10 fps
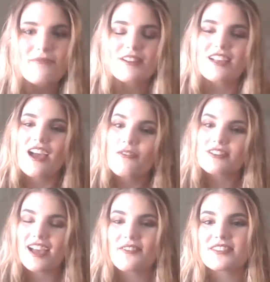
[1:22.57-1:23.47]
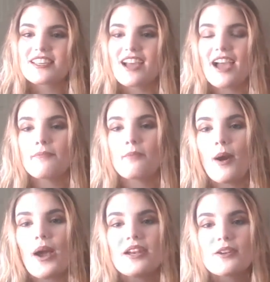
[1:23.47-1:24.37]
But it, I, was, I was like, I,
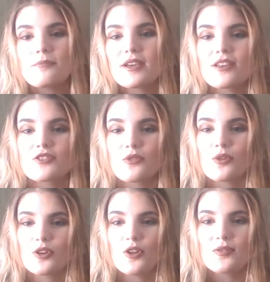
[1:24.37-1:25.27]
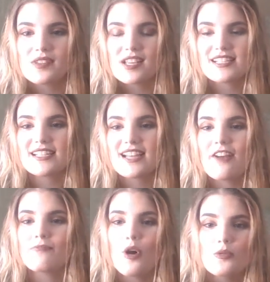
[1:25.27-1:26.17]
I ended up picking Squirtle because they didn't
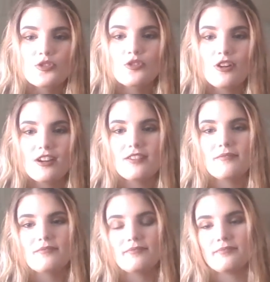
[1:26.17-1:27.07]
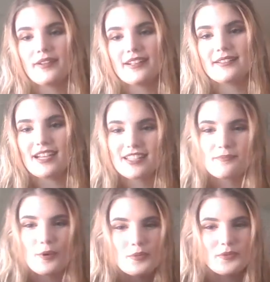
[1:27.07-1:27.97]
have Bulbasaur, but I
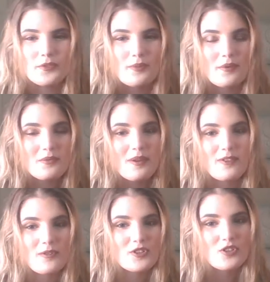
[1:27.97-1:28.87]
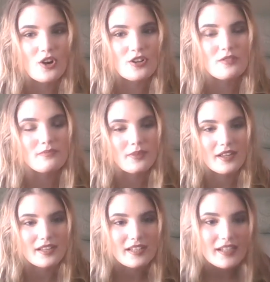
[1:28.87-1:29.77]
think Bulbasaur is probably my favorite starter,
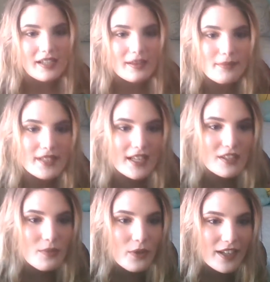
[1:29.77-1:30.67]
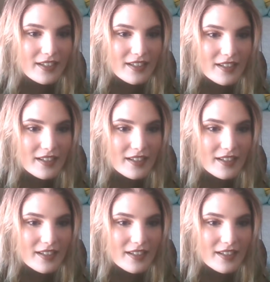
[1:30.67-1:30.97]
but besides the point.